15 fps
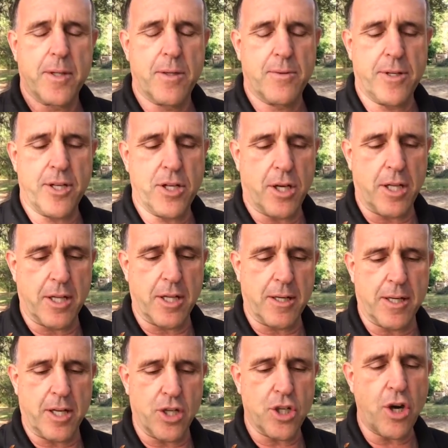
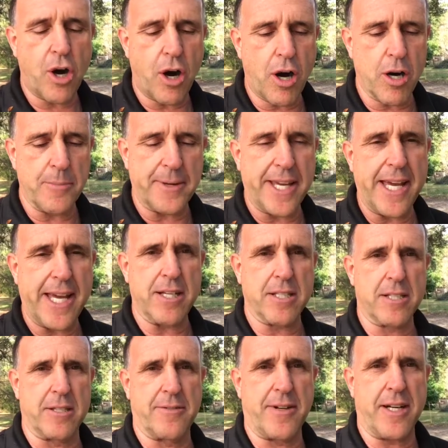a car
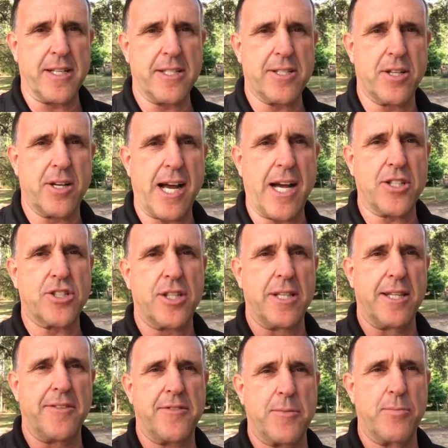mechanical device. They're actually
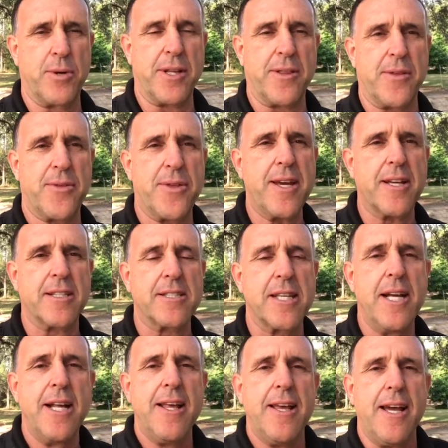living, breathing things.
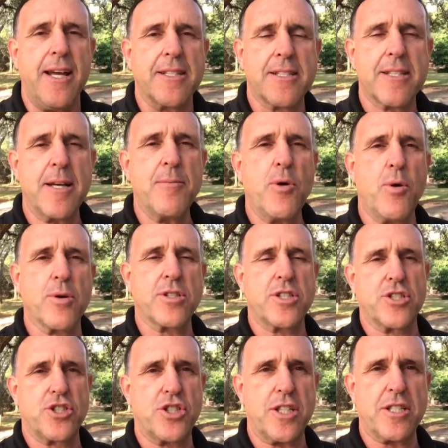And some
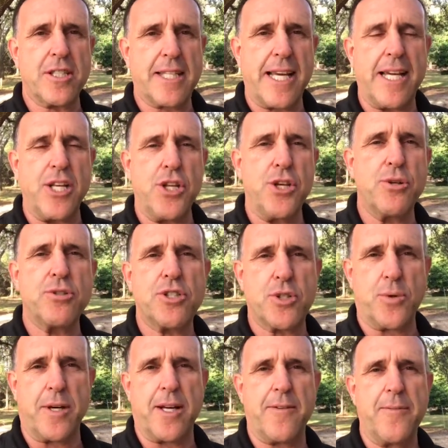horses just get used
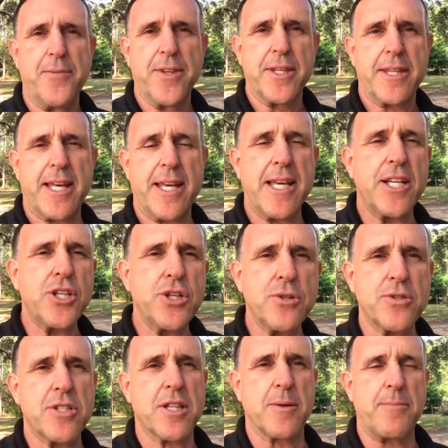to it. They get
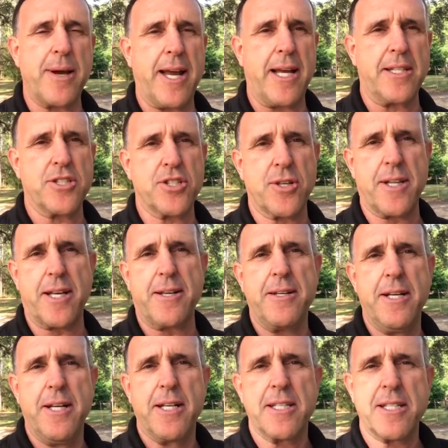used to the pain. So they
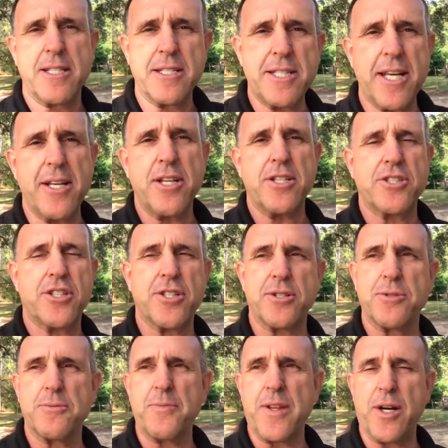continue
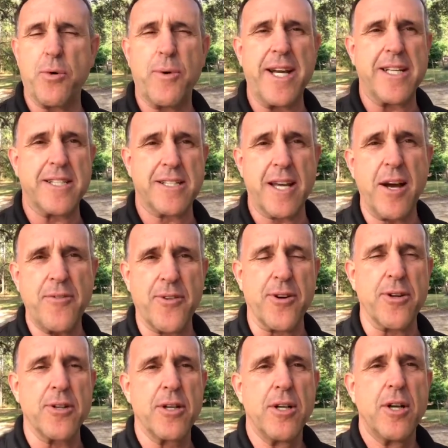to, in a way,
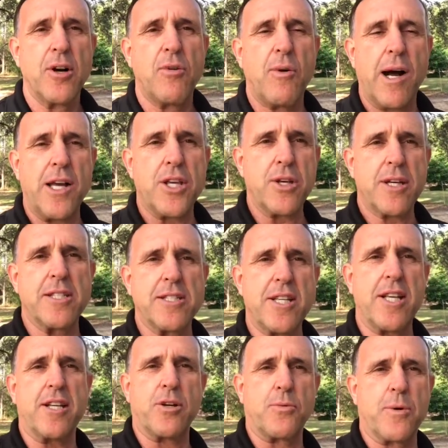suffer while you
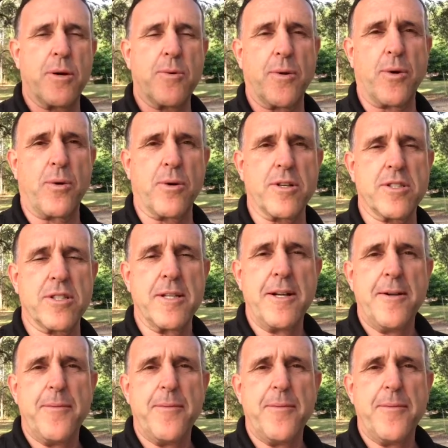continue to work with a horse.